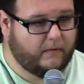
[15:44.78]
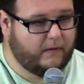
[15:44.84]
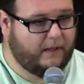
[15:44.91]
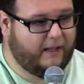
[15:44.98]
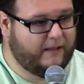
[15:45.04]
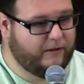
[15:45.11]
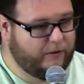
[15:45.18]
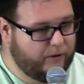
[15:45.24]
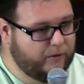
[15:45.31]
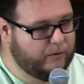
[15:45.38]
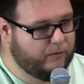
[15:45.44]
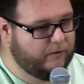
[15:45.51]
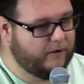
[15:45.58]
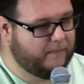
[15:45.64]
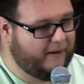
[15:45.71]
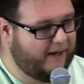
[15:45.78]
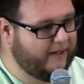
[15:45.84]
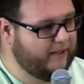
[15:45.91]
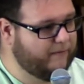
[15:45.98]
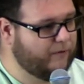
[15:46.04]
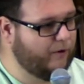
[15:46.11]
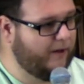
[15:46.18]
And you, the
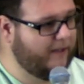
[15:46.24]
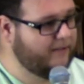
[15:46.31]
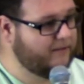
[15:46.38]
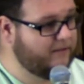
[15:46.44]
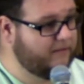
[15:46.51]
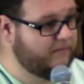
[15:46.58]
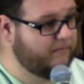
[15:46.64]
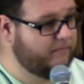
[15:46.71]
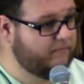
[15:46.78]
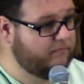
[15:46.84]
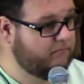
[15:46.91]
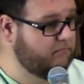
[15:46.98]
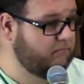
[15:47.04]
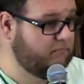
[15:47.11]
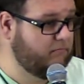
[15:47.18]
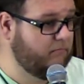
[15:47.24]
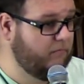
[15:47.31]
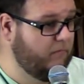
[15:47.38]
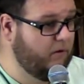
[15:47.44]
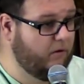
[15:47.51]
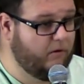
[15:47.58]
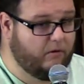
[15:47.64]
body of Christ,
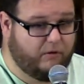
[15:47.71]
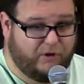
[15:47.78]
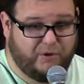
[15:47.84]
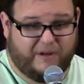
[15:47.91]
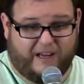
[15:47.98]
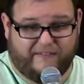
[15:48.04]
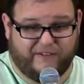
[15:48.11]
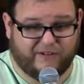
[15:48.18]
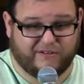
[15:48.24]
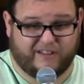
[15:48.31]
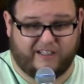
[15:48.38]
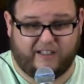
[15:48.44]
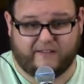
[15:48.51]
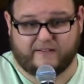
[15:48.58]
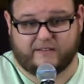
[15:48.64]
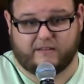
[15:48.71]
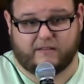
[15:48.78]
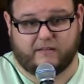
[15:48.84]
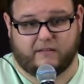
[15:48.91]
you have those gifts.